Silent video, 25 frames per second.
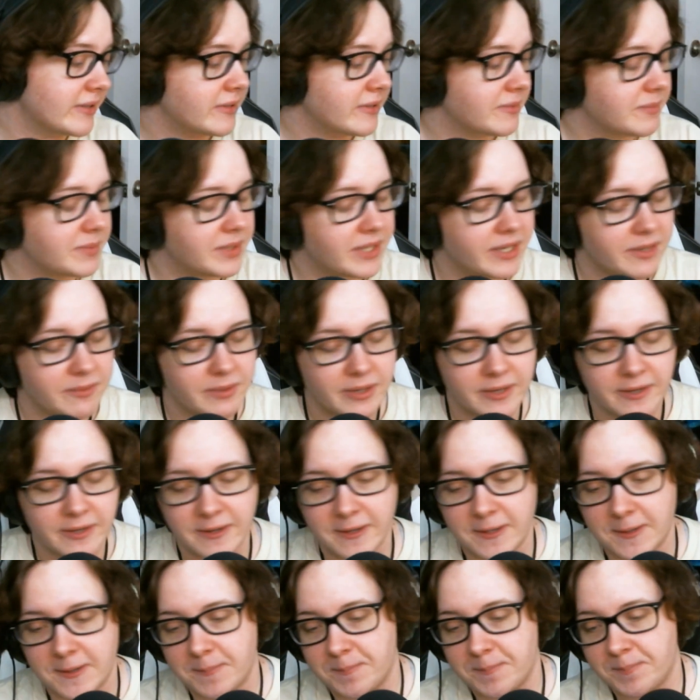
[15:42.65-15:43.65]
But anyway,
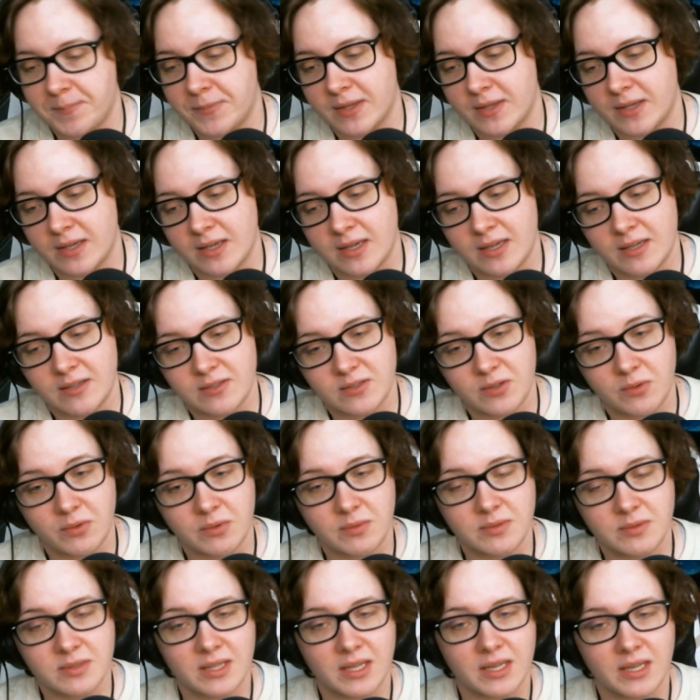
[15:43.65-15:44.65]
so it
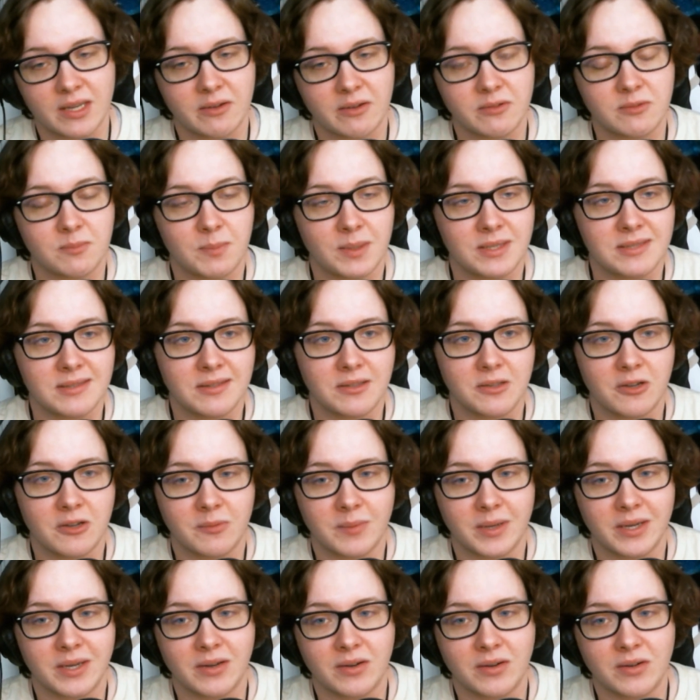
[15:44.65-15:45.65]
was like I was basically on
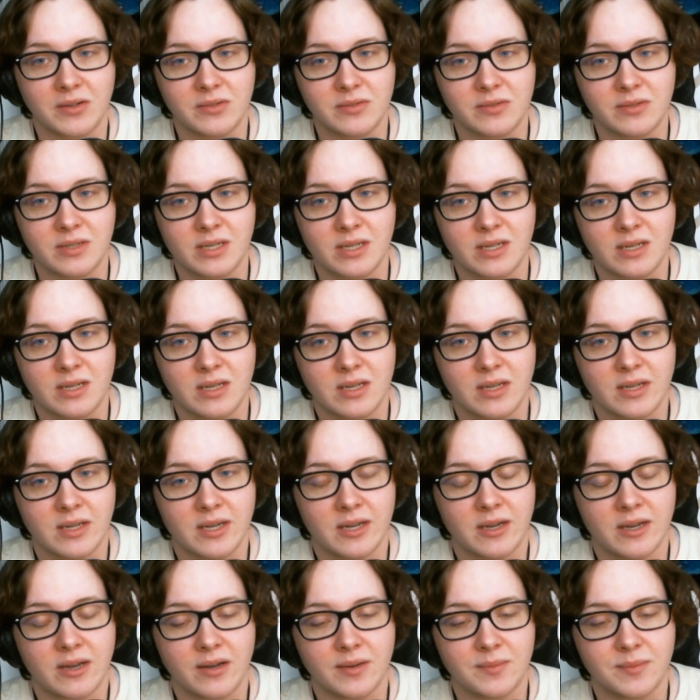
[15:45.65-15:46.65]
my own.
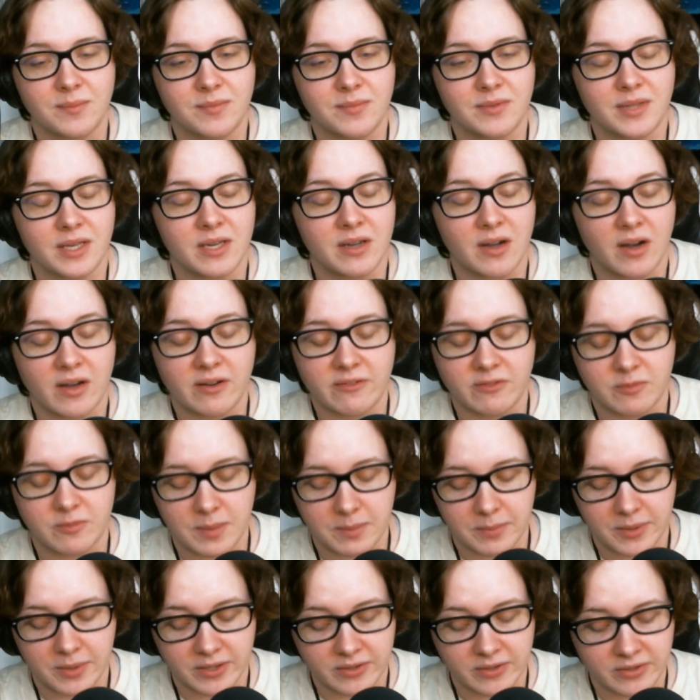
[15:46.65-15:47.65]
Thank God for my
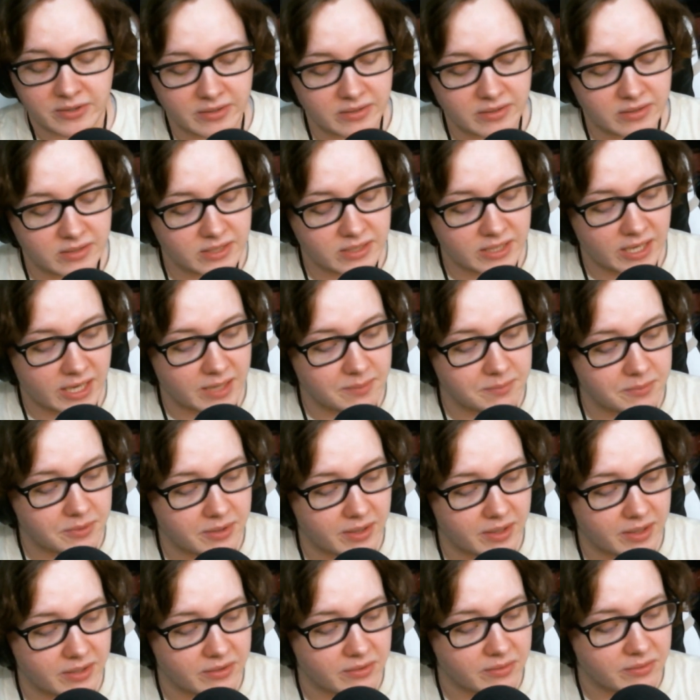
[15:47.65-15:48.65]
partner at the time, or
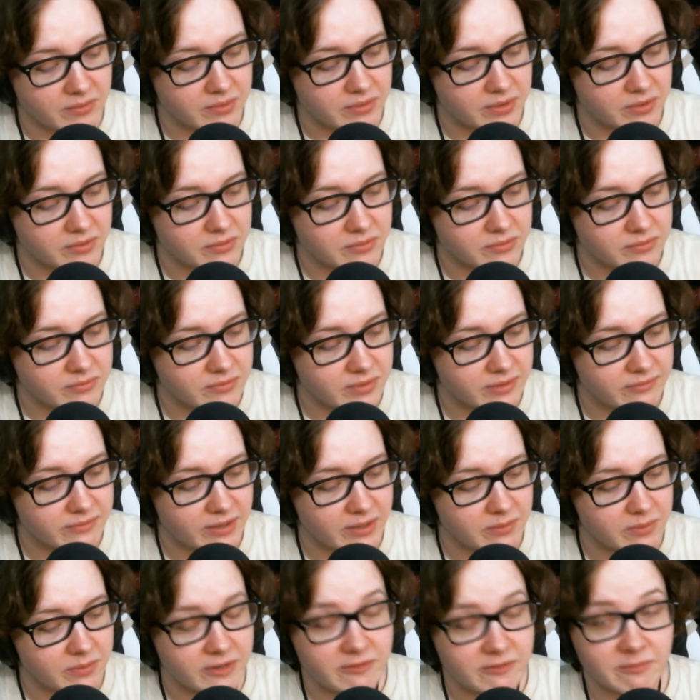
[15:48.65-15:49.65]
I don't know if I
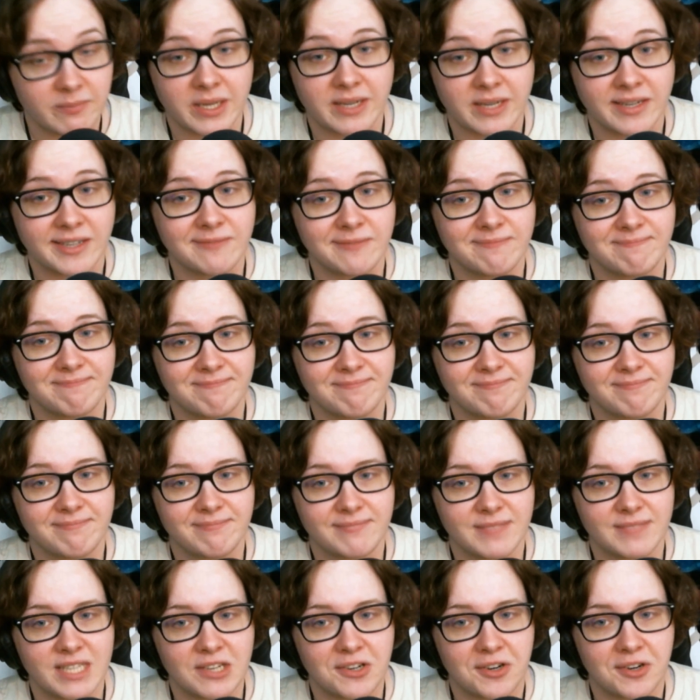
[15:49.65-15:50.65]
would have made it
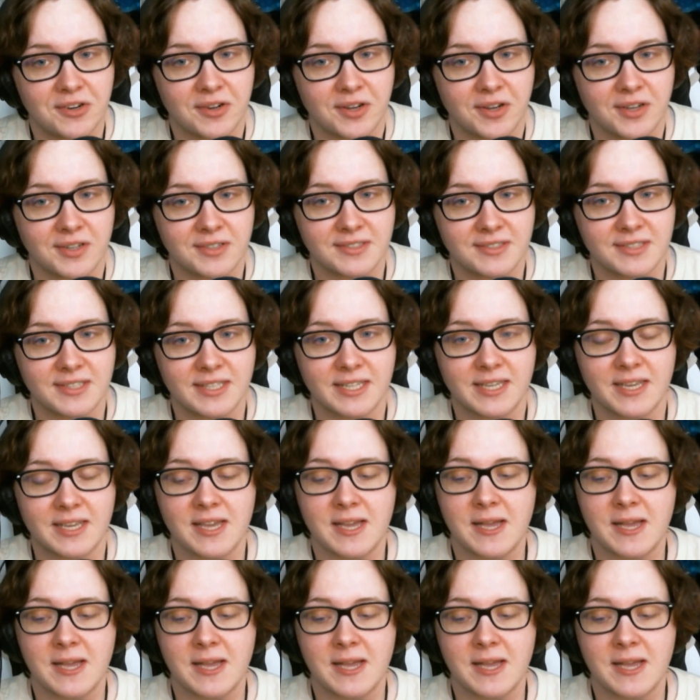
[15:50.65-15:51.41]
here, honestly.